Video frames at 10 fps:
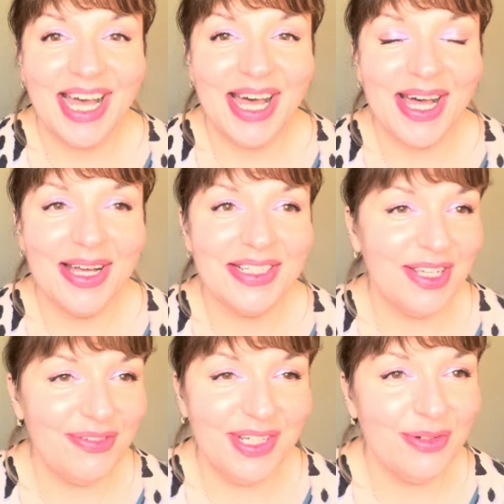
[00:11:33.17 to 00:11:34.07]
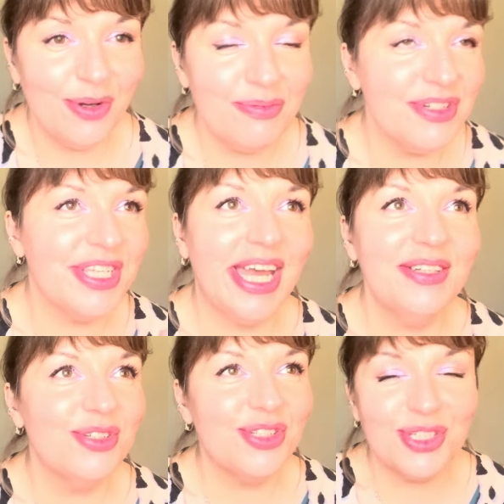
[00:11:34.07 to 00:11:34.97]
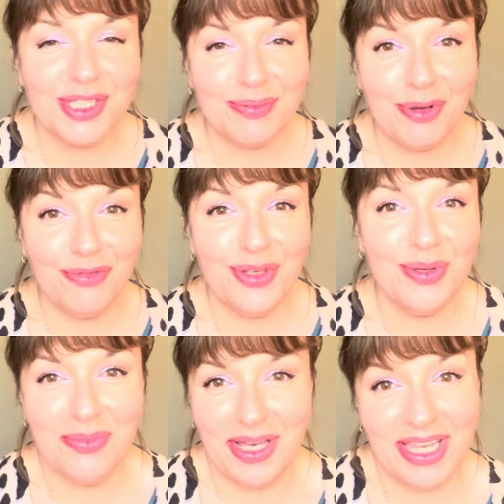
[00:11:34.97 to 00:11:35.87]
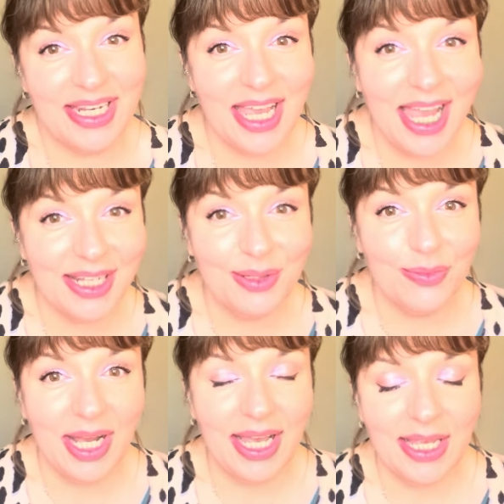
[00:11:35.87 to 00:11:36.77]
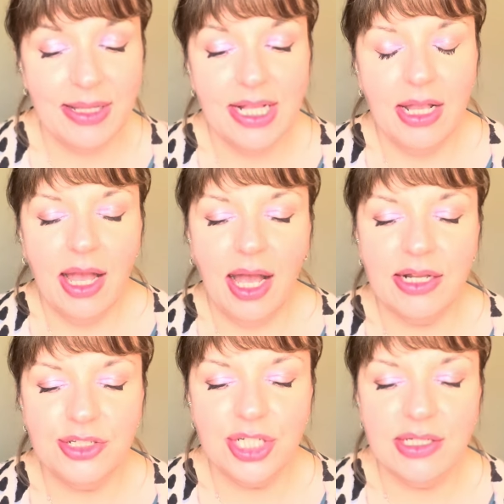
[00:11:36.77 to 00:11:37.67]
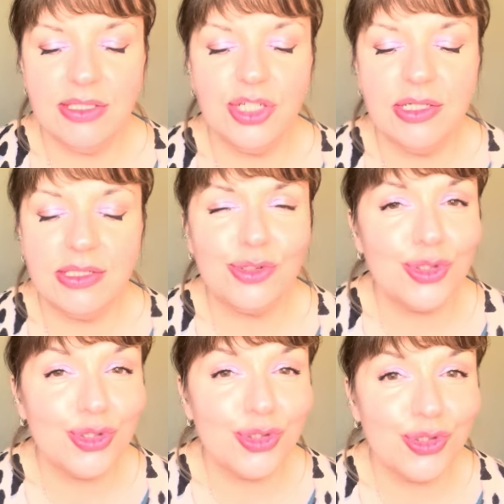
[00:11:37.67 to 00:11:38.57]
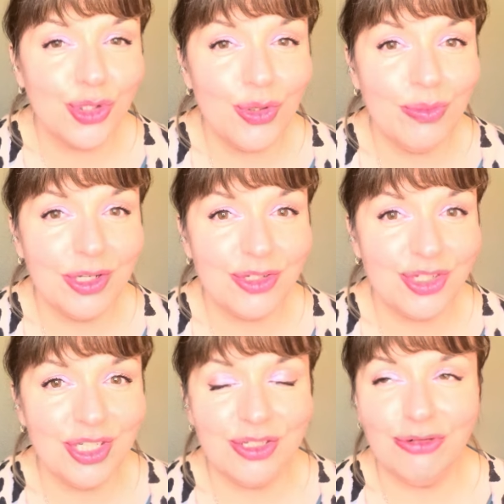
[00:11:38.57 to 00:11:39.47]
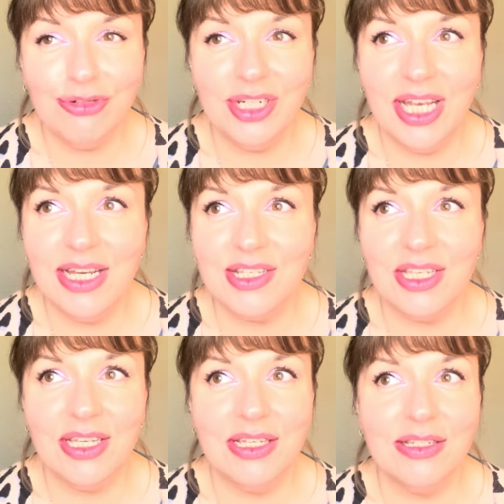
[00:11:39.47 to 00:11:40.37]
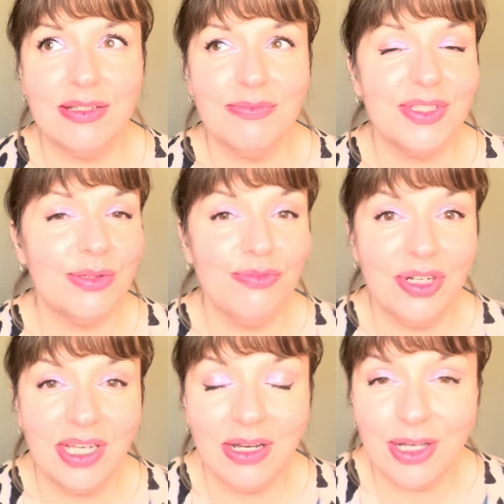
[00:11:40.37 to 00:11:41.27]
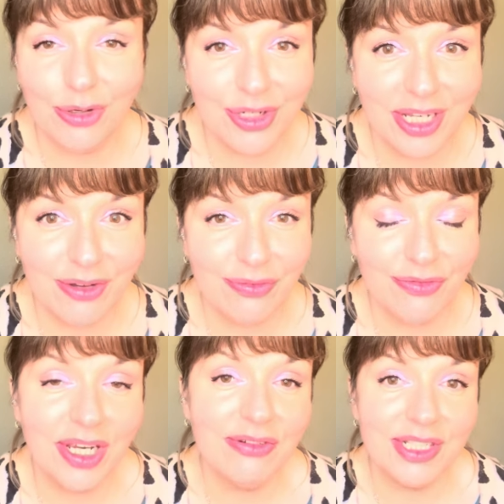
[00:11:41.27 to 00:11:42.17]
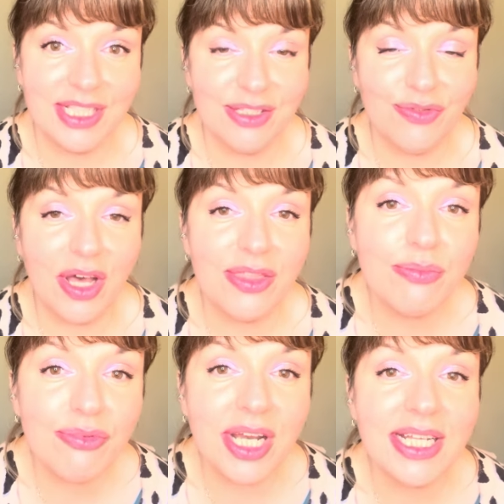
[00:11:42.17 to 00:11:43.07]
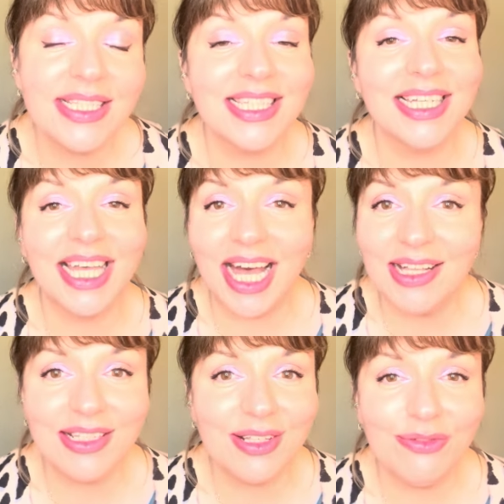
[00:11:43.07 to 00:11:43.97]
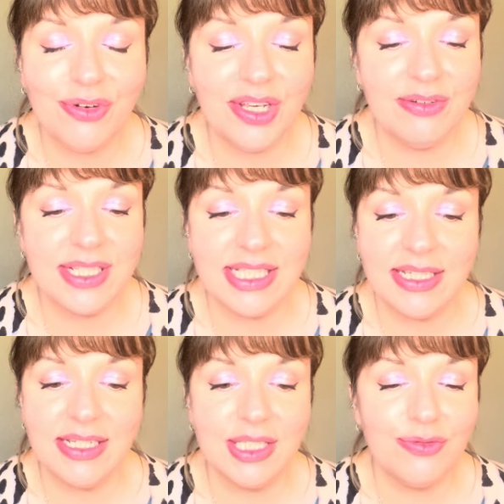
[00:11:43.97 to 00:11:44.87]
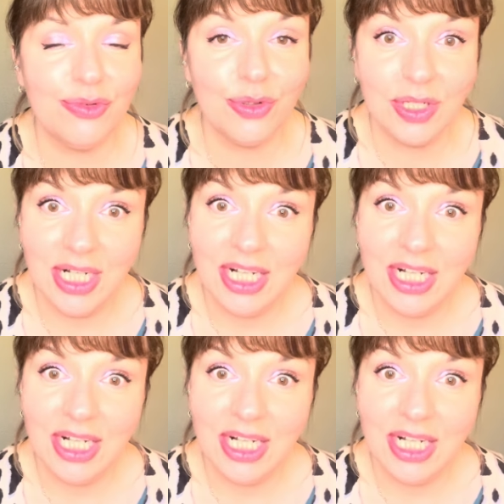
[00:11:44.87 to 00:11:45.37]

definitely not a pretentious perfumer in any way. And she has done so much. She's created some really iconic fragrances for other brands, and candle fragrances for